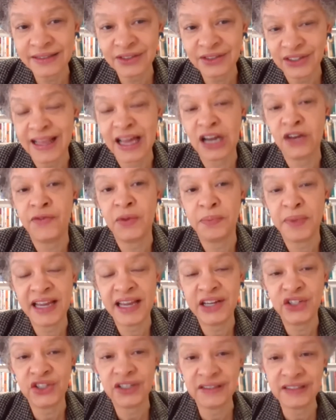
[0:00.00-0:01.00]
There's a lot of
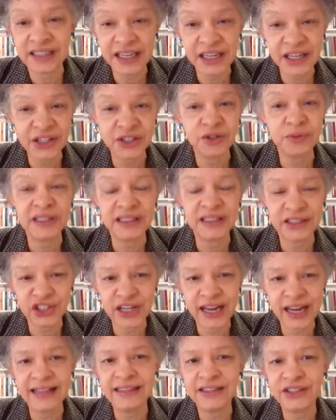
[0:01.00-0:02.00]
impatience here, but the
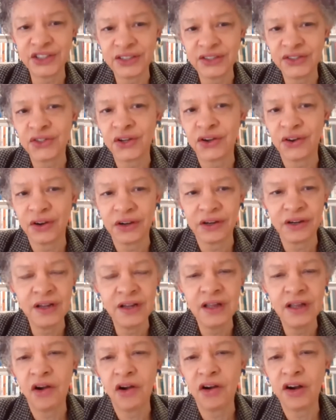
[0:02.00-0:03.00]
challenges are
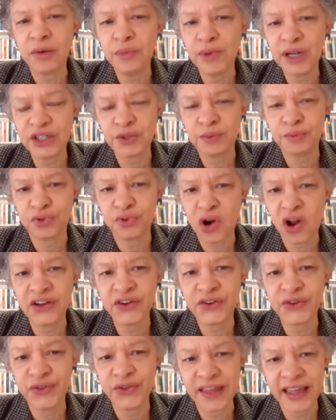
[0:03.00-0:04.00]
much
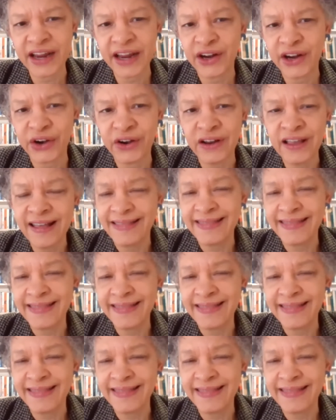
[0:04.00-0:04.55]
broader there.